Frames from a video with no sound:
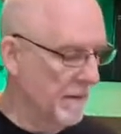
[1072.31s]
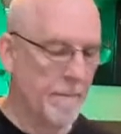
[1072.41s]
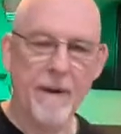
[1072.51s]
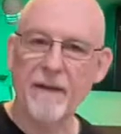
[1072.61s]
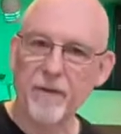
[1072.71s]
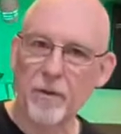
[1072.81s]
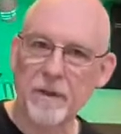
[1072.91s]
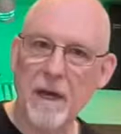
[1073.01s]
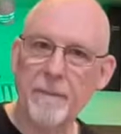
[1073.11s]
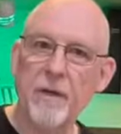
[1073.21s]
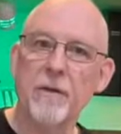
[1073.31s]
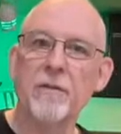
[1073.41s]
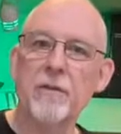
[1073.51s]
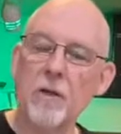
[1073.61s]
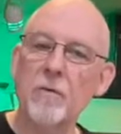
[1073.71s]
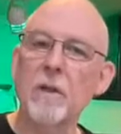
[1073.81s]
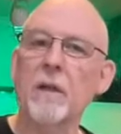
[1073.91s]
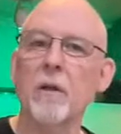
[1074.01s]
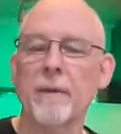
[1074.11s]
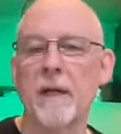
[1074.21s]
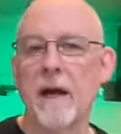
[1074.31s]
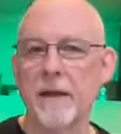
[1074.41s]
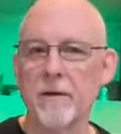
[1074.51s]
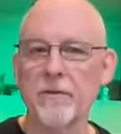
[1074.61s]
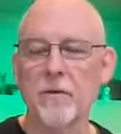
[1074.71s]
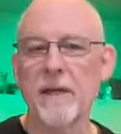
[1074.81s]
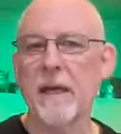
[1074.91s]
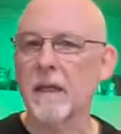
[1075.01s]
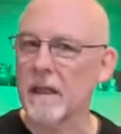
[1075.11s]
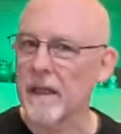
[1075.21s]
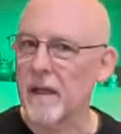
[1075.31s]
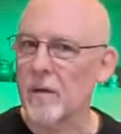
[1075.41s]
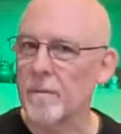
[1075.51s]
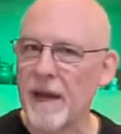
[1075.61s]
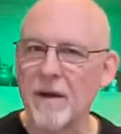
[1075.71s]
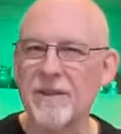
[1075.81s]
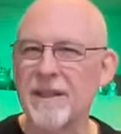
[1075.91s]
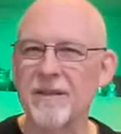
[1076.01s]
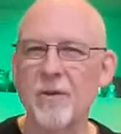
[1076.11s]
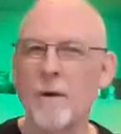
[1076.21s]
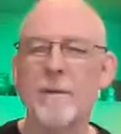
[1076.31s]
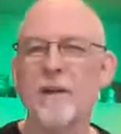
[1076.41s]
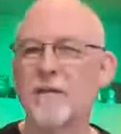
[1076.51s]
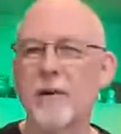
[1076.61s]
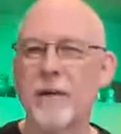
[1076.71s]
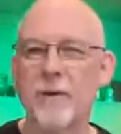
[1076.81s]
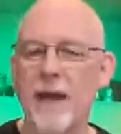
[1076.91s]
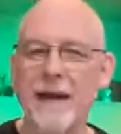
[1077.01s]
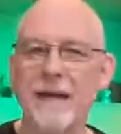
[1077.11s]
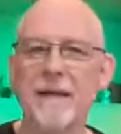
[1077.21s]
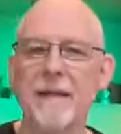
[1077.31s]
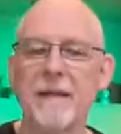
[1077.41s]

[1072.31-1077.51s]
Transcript: My floor tom here is tuned a little bit higher, so I get a little bounciness to it, but it's very erratic.